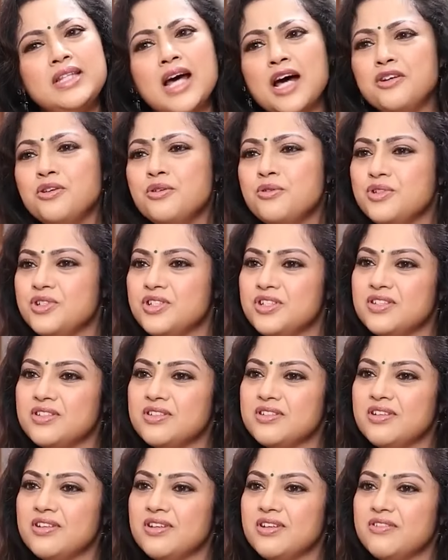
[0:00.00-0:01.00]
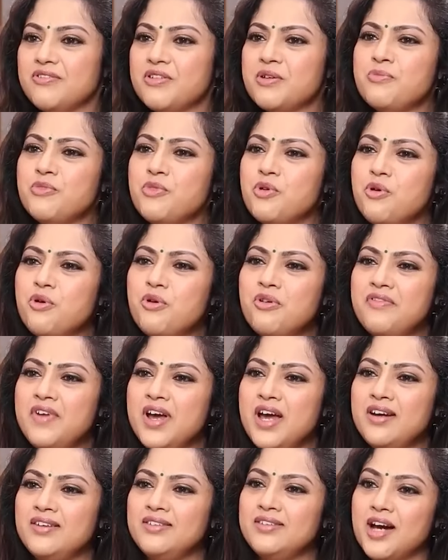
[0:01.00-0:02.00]
Dhanush from
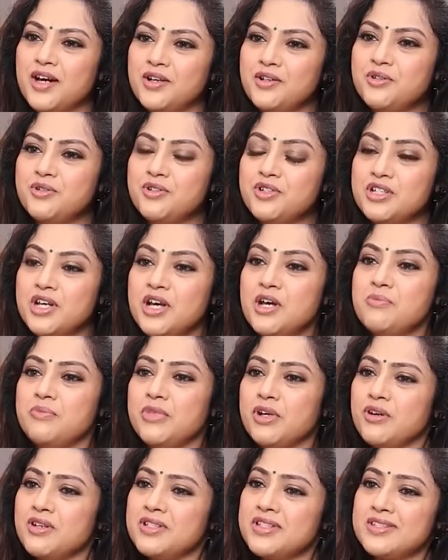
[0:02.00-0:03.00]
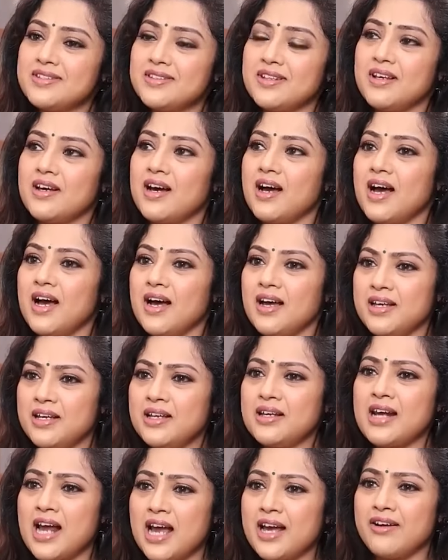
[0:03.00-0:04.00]
nowhere. Dhanush, because
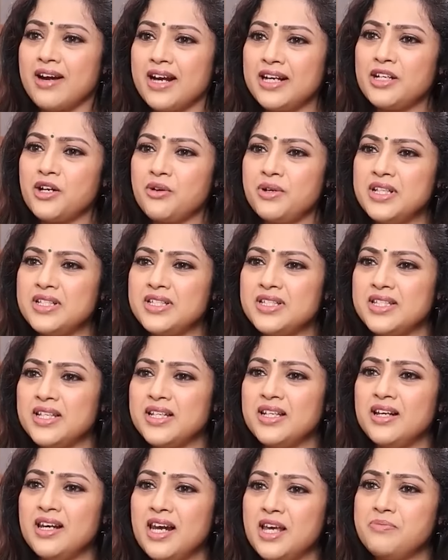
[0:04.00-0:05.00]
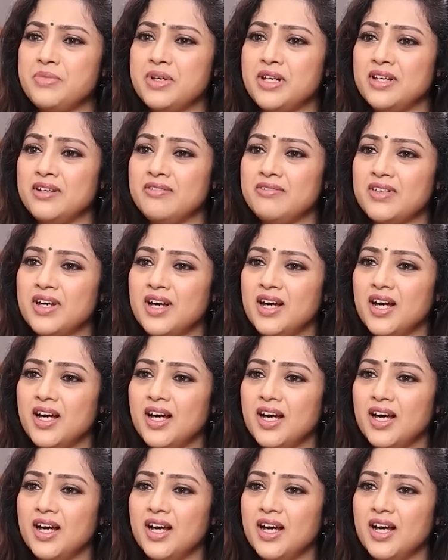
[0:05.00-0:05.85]
right now he's single, I believe.